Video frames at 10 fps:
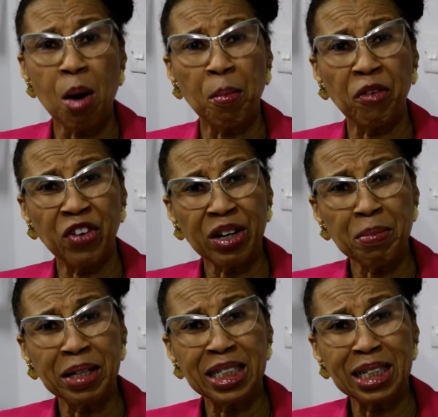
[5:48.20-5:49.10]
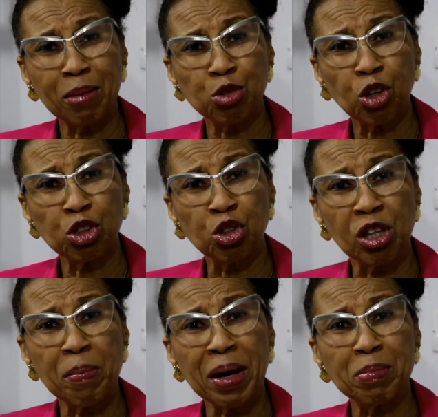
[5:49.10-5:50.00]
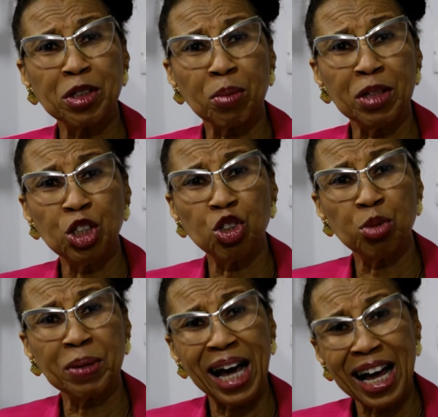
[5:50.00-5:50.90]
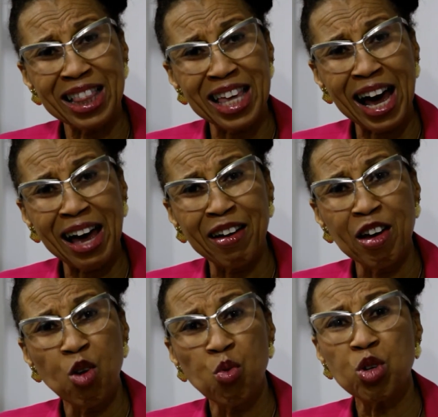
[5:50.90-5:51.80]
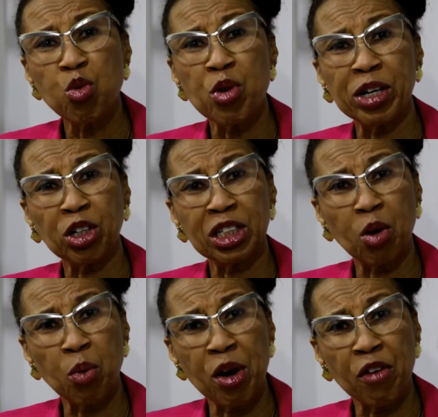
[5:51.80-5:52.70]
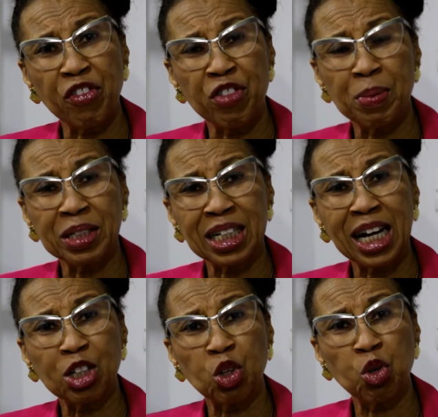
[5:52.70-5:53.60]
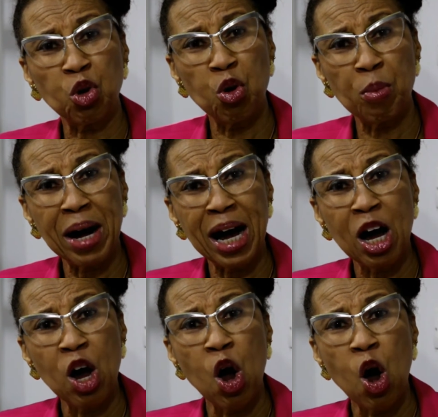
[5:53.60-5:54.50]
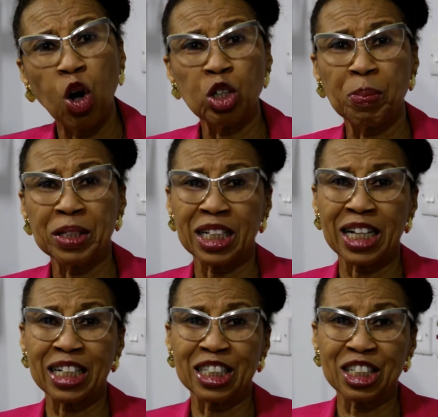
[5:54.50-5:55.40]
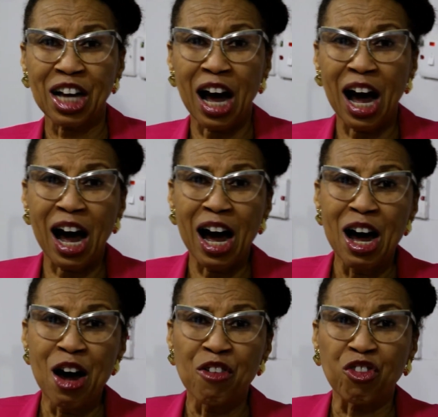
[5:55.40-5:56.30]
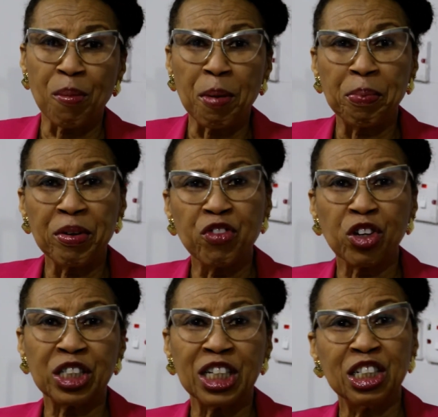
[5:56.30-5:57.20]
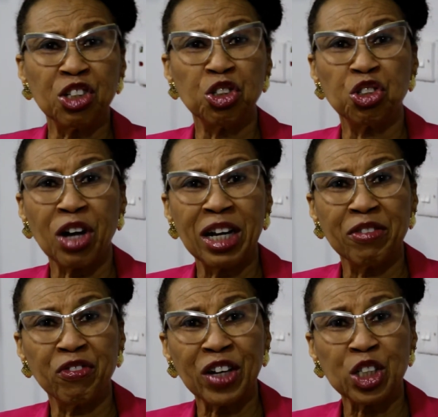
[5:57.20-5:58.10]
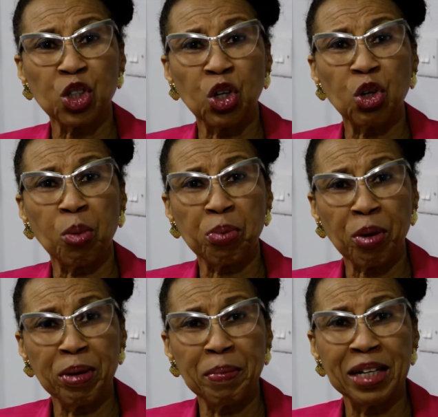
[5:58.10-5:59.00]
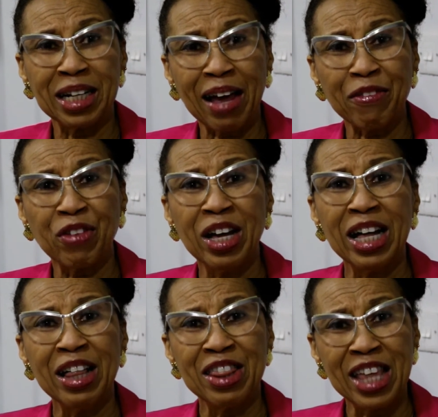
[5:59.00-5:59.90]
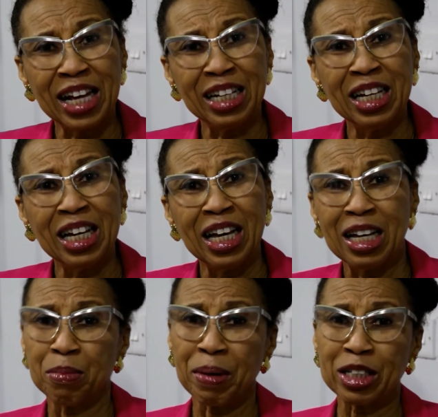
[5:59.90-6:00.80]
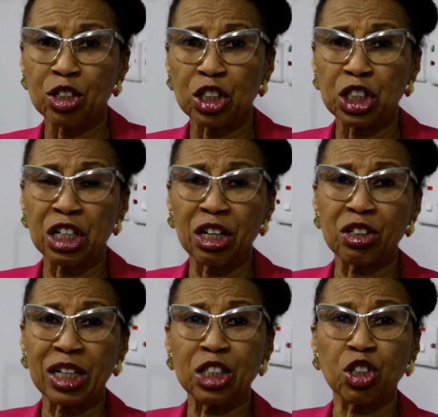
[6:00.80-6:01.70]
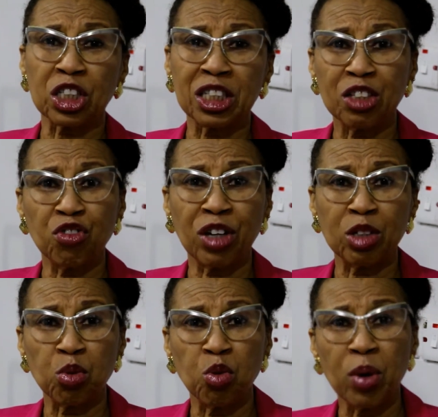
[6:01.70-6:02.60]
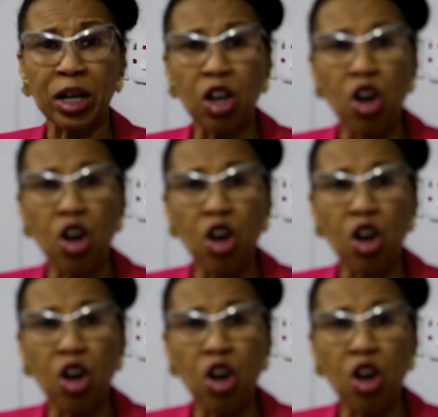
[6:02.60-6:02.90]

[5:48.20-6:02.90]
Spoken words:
but very many times also there might be some issues behind the eye which we were not aware of. If the patient had glaucoma or the patient had a scar from a previous intrauterine infection or problem in life, then it might not turn out as successful as we wish.